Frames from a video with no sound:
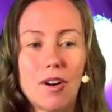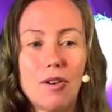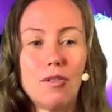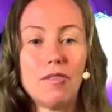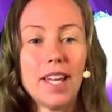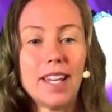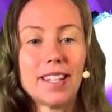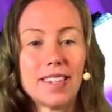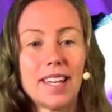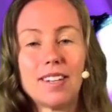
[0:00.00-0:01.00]
whole
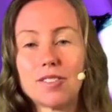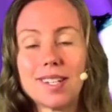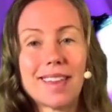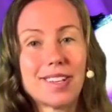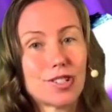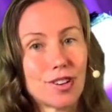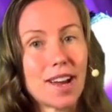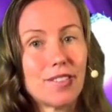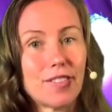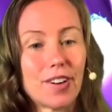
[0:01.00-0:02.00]
vegan thing is another
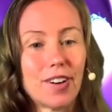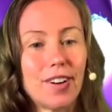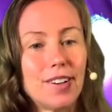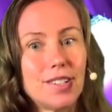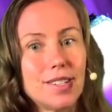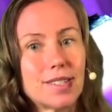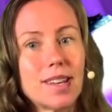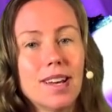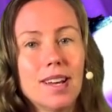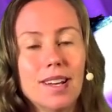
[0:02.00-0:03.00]
trend for her, and she's...
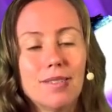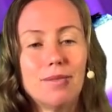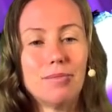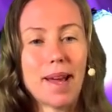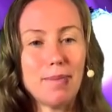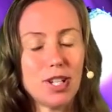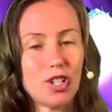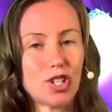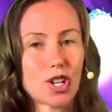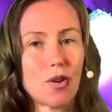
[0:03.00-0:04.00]
maybe
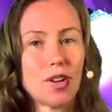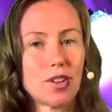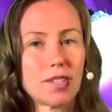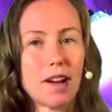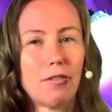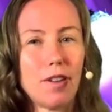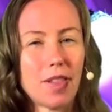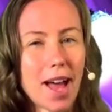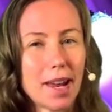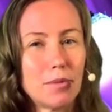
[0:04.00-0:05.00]
she's showing herself with
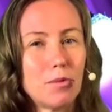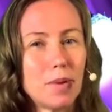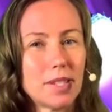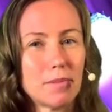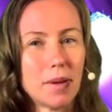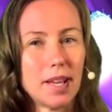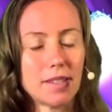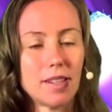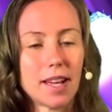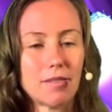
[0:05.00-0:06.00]
animal bits and
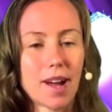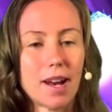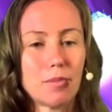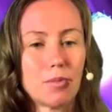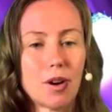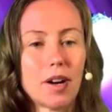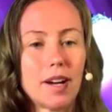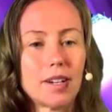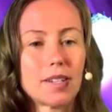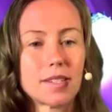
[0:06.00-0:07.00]
pieces, like animal
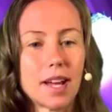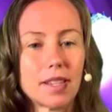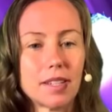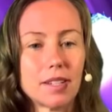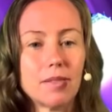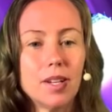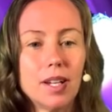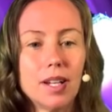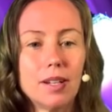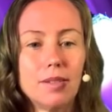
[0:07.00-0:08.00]
products, like the
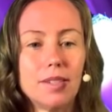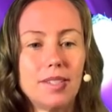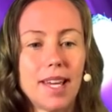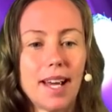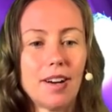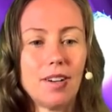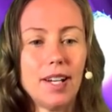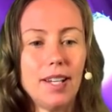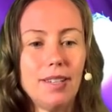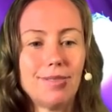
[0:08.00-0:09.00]

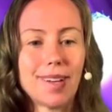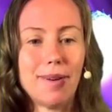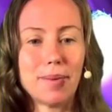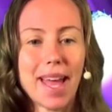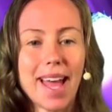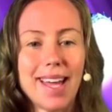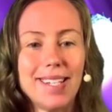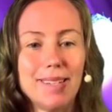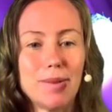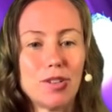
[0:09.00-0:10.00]
dairy
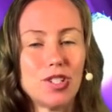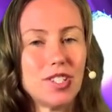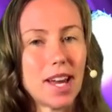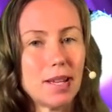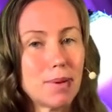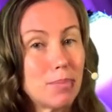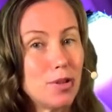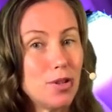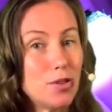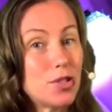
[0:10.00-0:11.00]
candy, because she's getting people
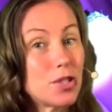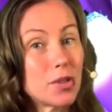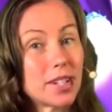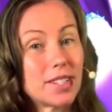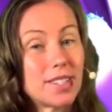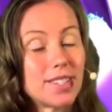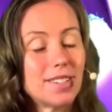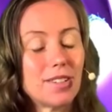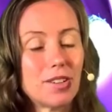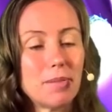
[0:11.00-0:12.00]
used to it,
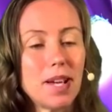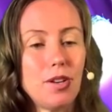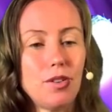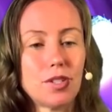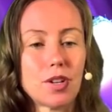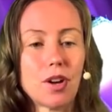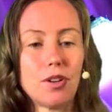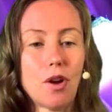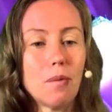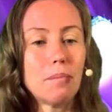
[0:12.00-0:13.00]
you know what I mean? Used to her
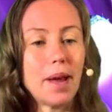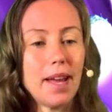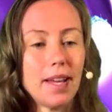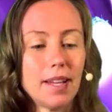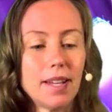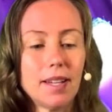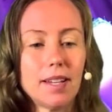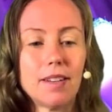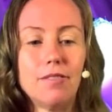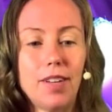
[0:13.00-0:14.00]
not being
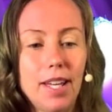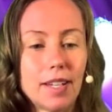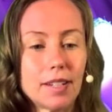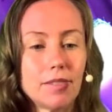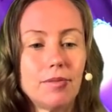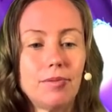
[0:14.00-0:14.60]
vegan.